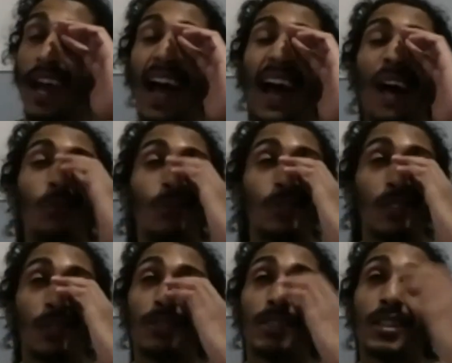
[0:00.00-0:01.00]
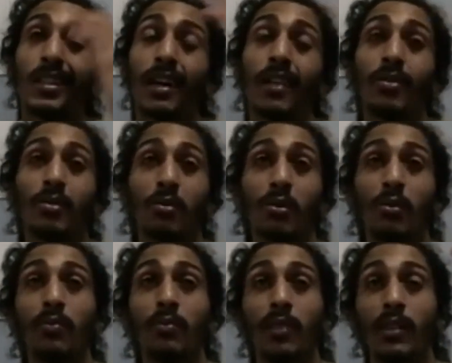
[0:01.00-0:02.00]
hours. I would sit down and throw
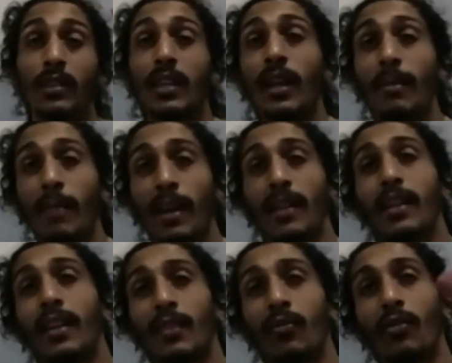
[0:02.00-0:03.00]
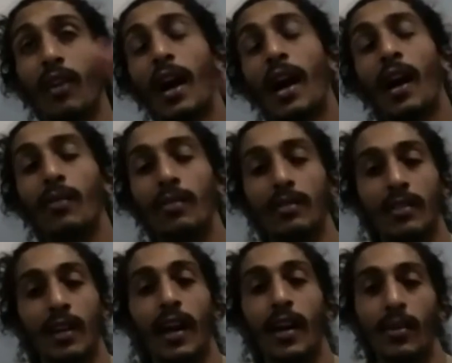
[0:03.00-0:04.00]
the same head kick for hours,
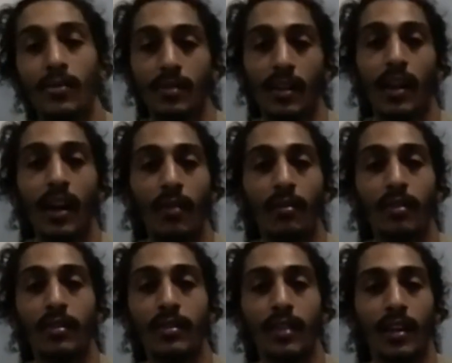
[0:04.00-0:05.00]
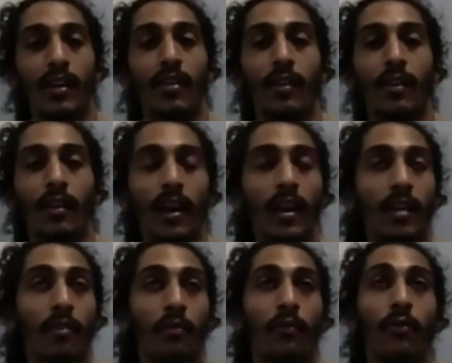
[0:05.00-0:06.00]
hours, hours on
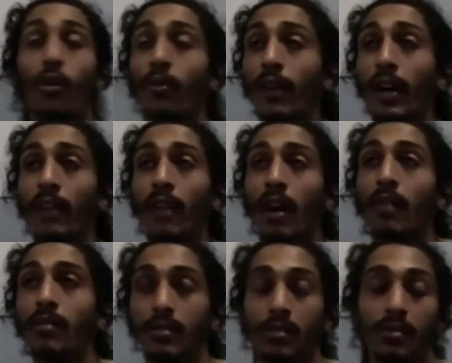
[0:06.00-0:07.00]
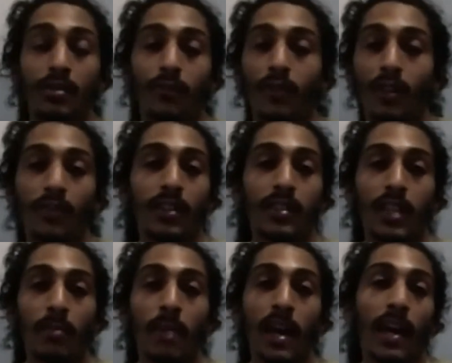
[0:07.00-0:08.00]
end four or five hours just in front of the
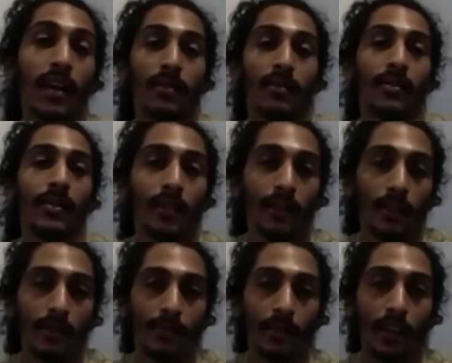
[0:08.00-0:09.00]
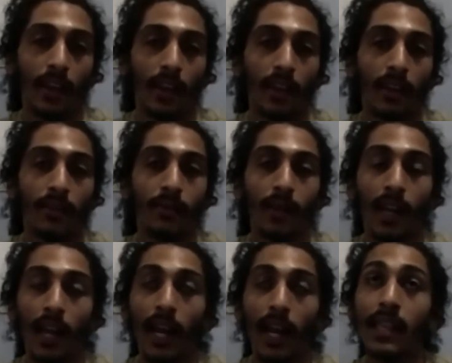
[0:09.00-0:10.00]
same bag. And then when I
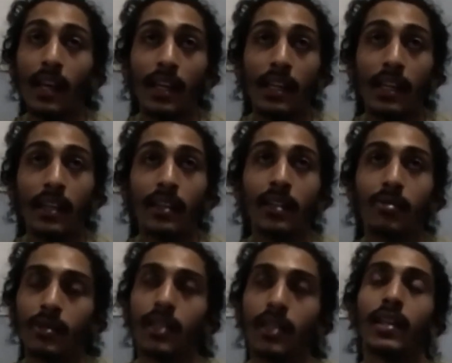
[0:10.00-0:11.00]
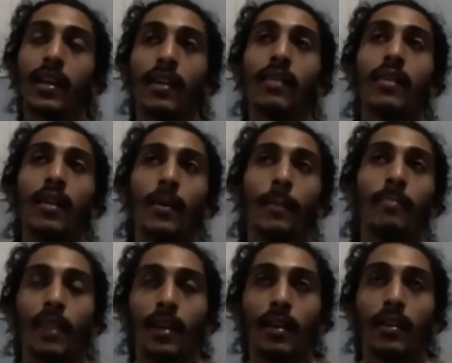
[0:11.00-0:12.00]
got that head kick, it was like, yeah, like